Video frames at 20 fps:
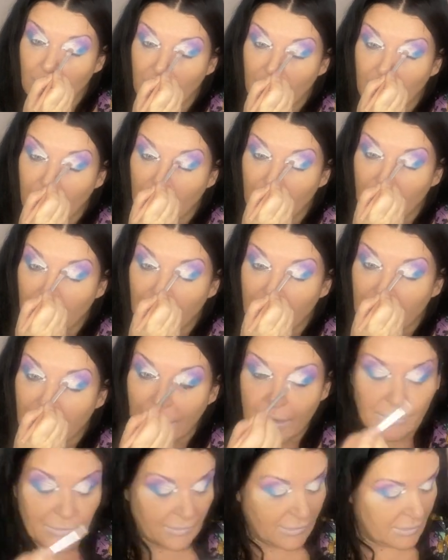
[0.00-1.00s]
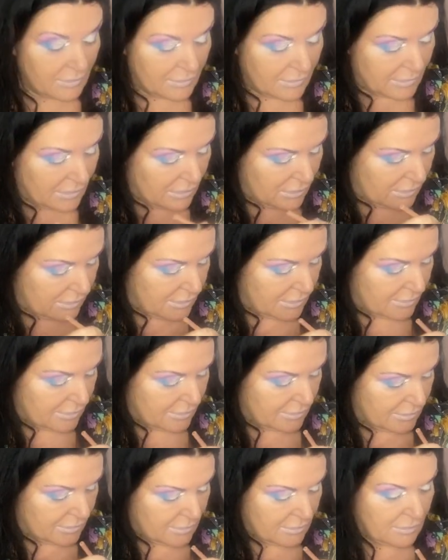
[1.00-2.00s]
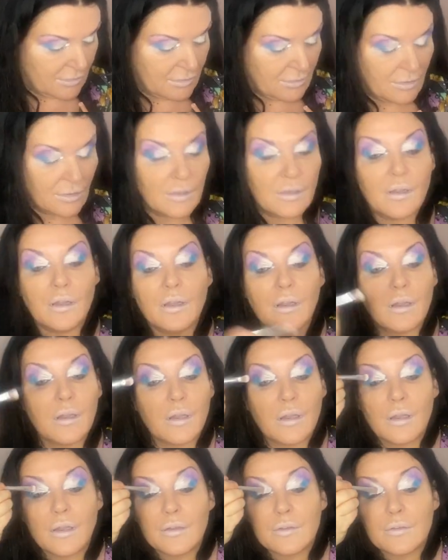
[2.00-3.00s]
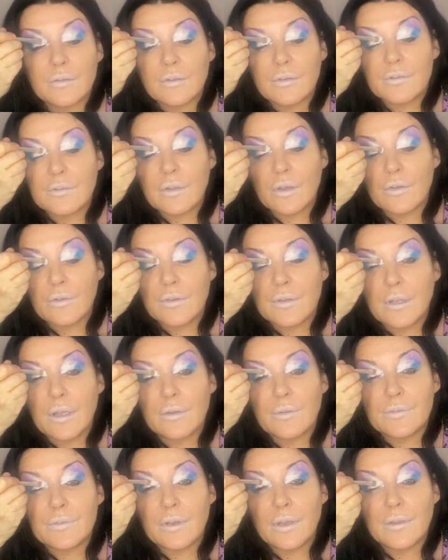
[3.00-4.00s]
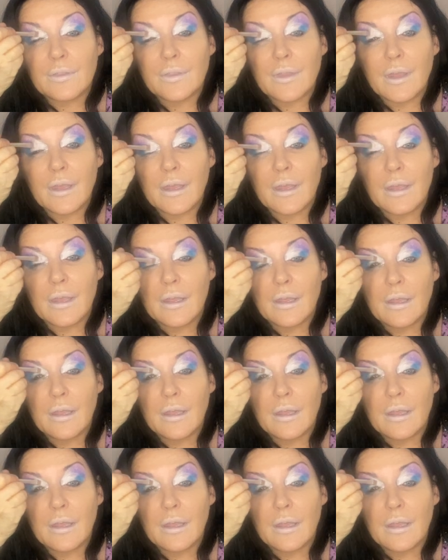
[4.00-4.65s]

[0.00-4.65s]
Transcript: on the outside of the eye, just on the outside there,